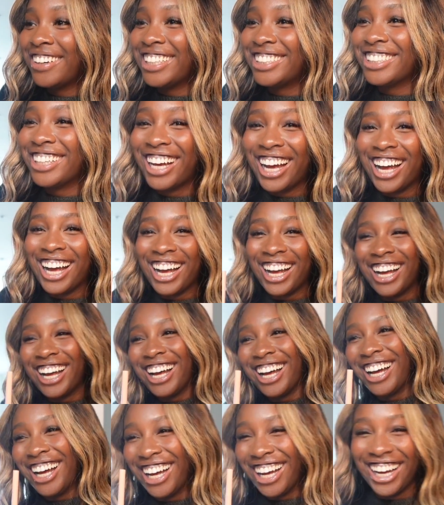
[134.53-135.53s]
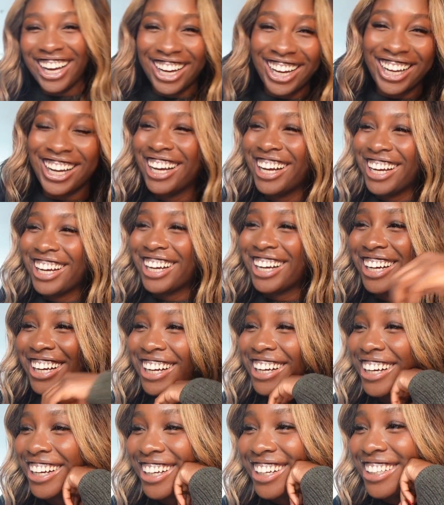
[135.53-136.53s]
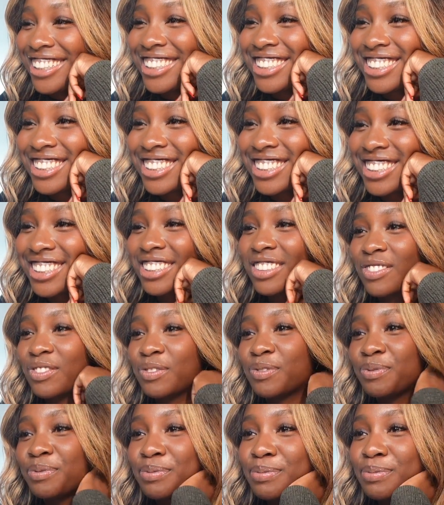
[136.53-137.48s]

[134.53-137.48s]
PM at Microsoft starting in 2020.